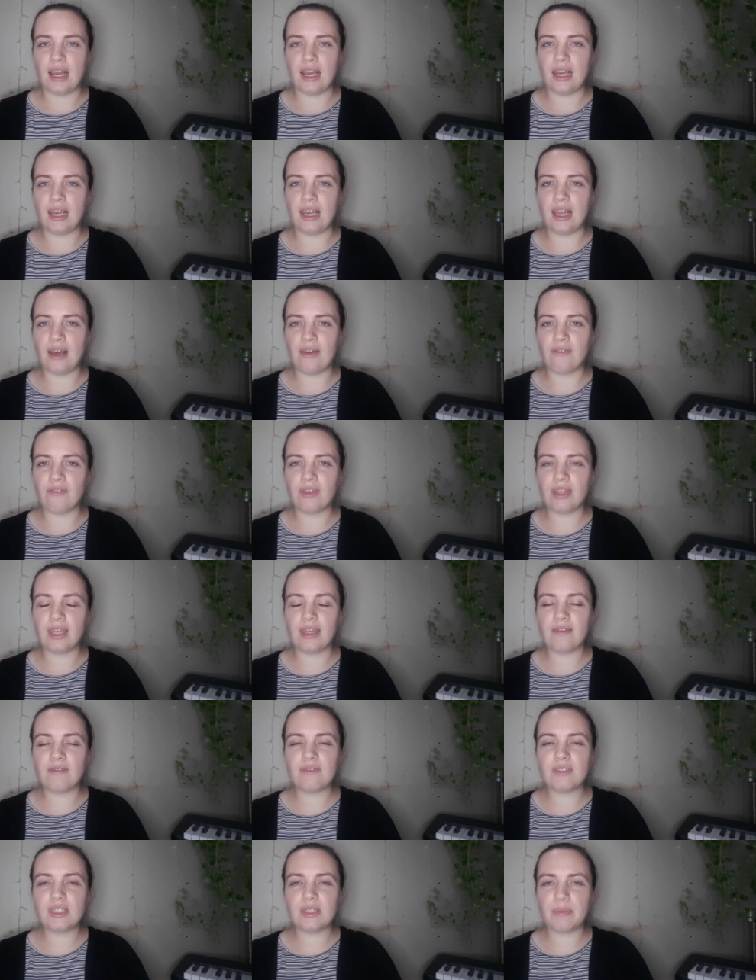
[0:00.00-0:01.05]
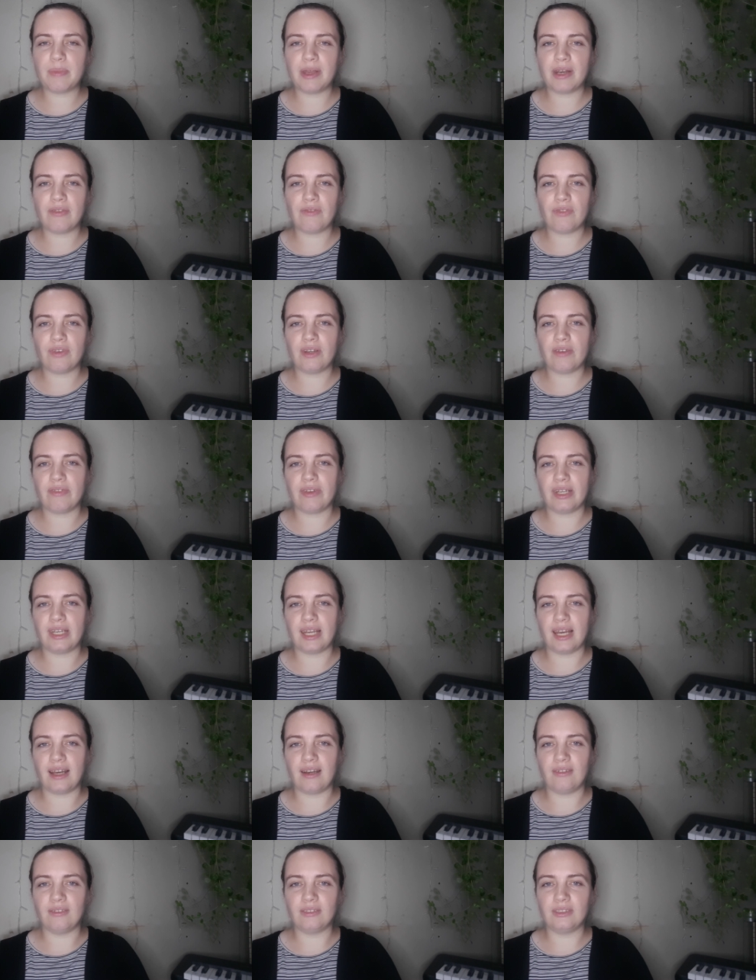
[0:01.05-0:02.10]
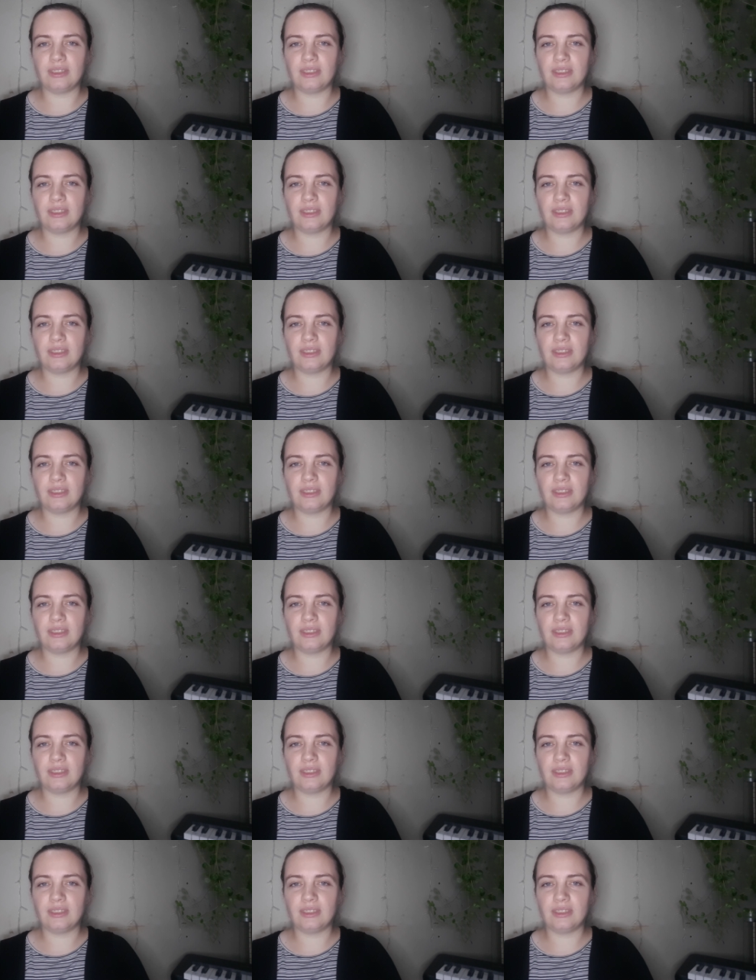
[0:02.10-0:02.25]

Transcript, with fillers: love gives the benefit of a doubt.